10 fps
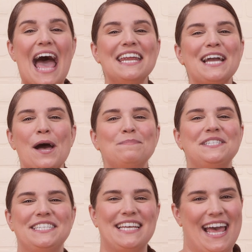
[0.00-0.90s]
Adding Up
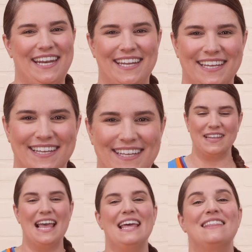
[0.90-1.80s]
to ten.
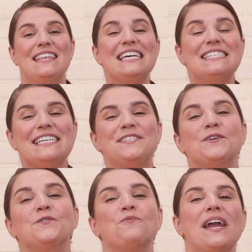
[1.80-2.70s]
This is
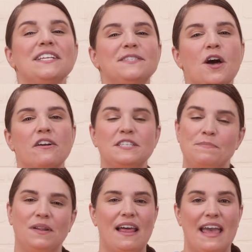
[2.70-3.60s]
a great song to
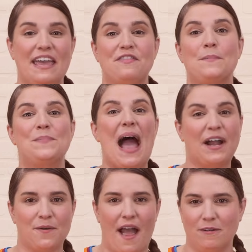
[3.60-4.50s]
play in the
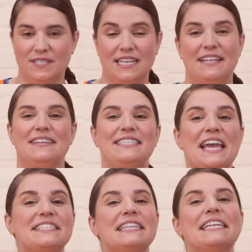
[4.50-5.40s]
background in the
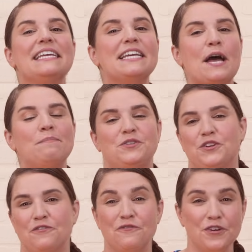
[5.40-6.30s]
days leading up to
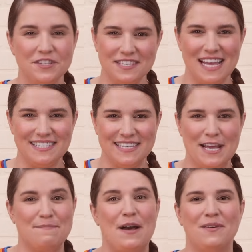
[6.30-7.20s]
your first lesson
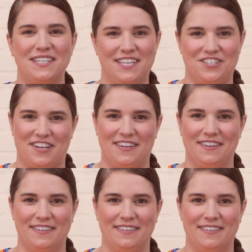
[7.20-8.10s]
about addition.